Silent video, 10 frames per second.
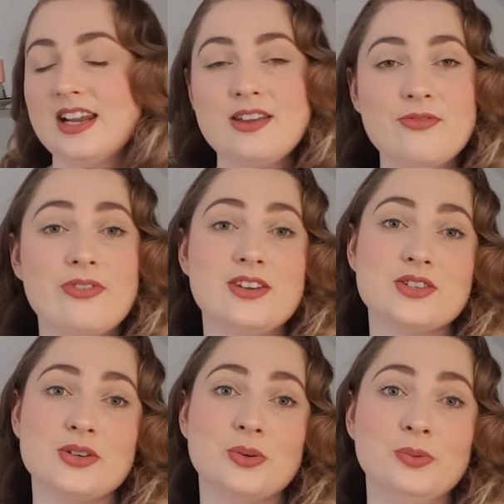If they
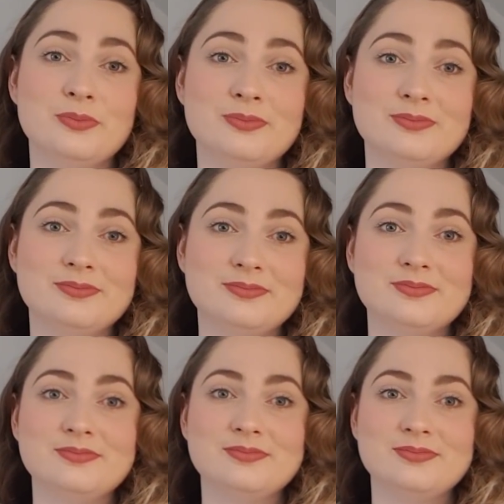do,
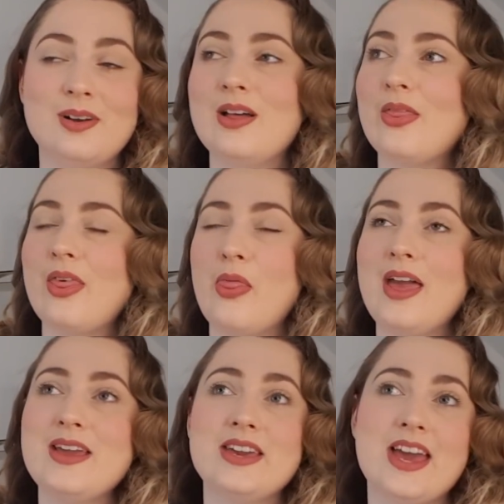then
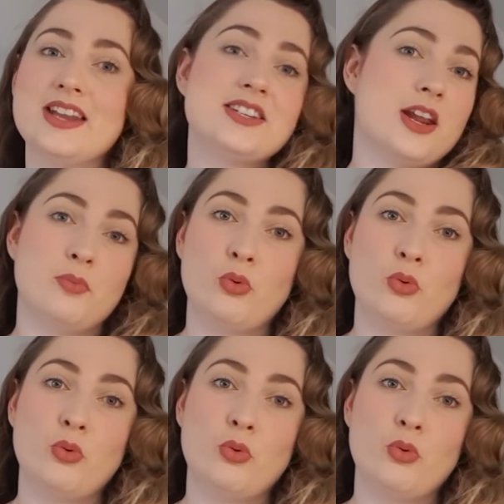they get 10